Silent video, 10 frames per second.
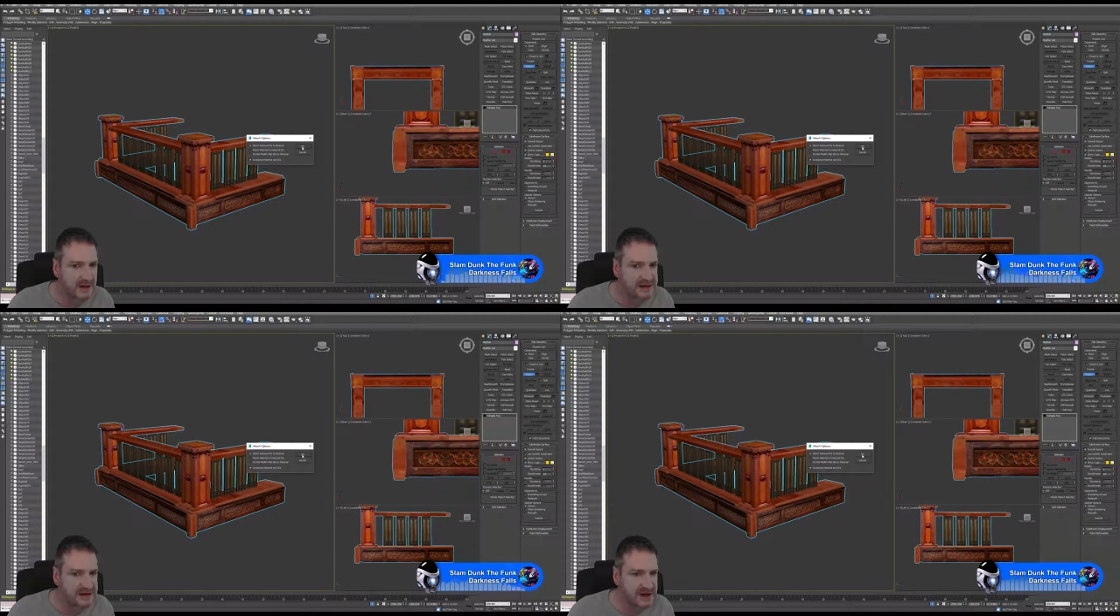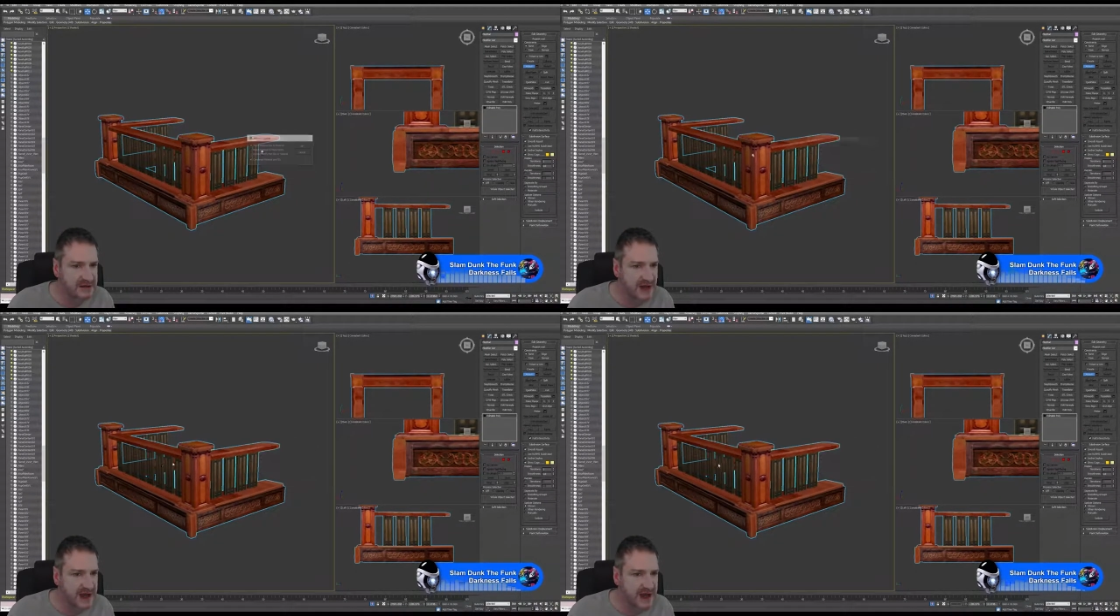Whereas
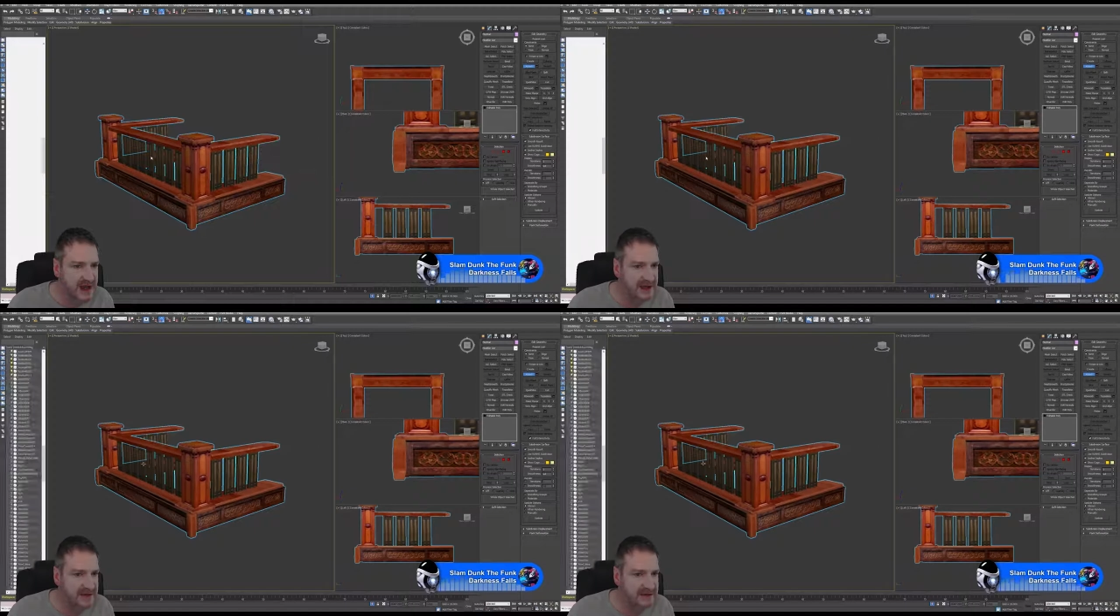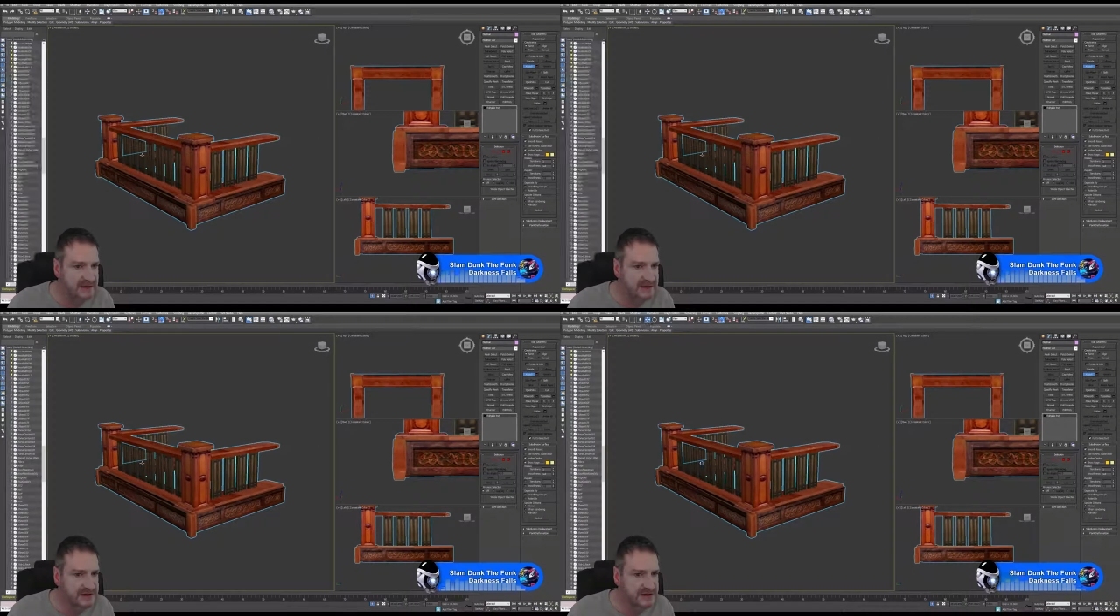doing it by
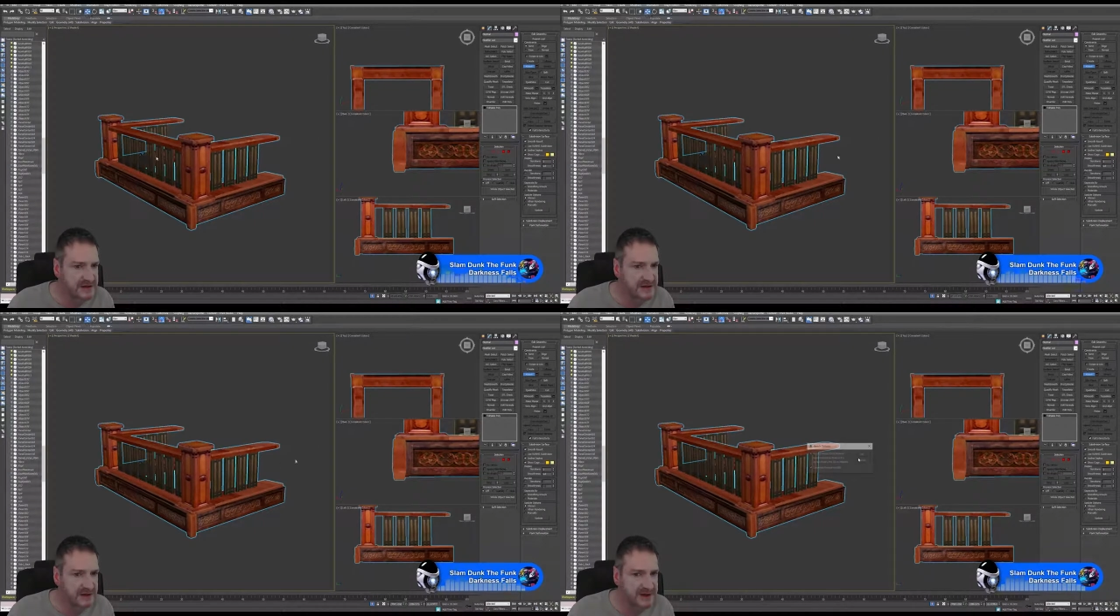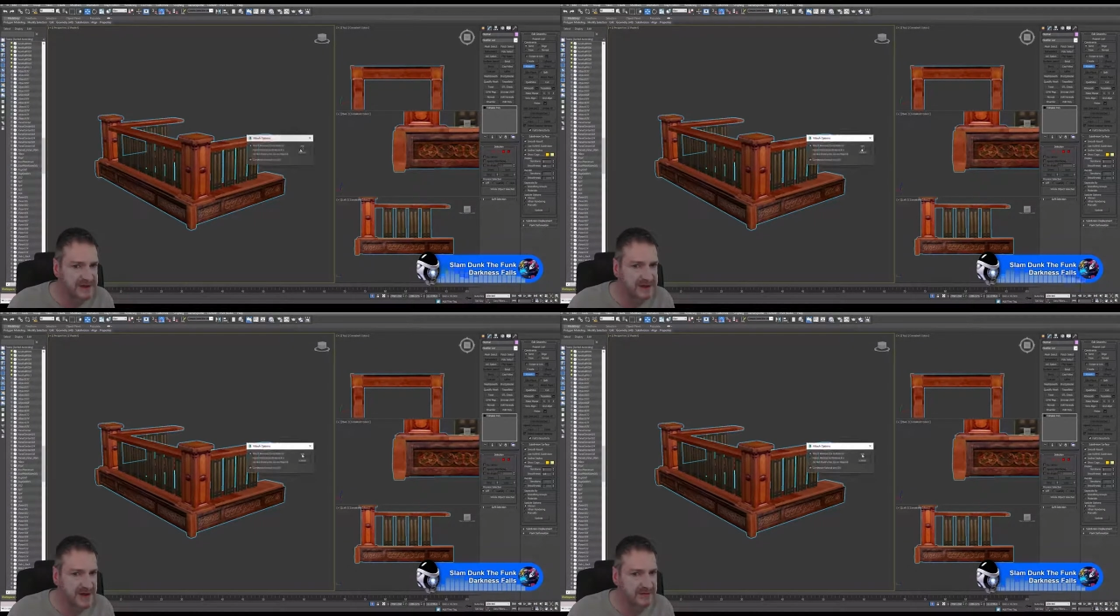hand, you're generally
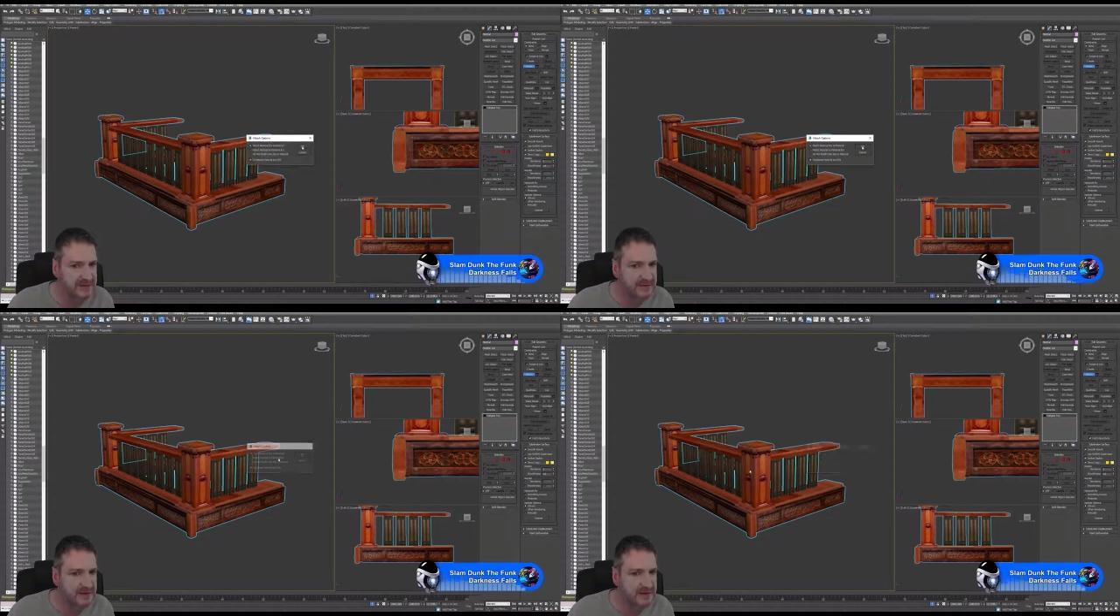pretty safe.